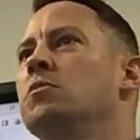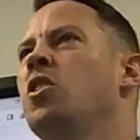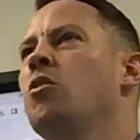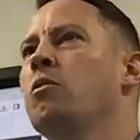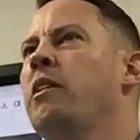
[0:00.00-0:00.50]

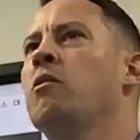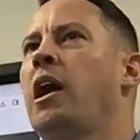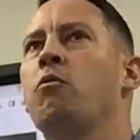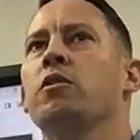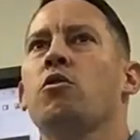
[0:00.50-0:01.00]
You know,
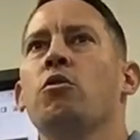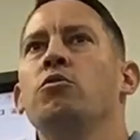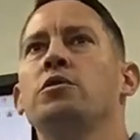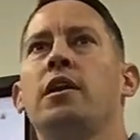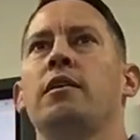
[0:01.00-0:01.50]
like with a
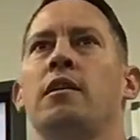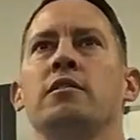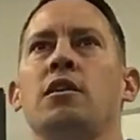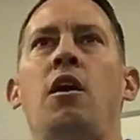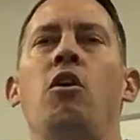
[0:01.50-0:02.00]
cruise,
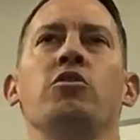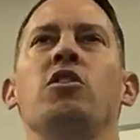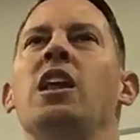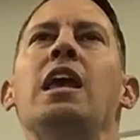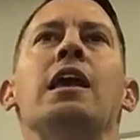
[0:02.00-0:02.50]
it's all you
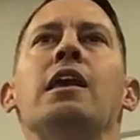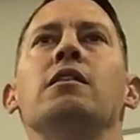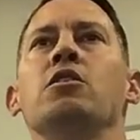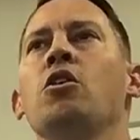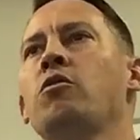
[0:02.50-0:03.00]
can
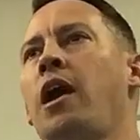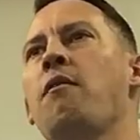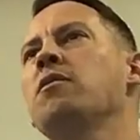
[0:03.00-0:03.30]
eat. You know, they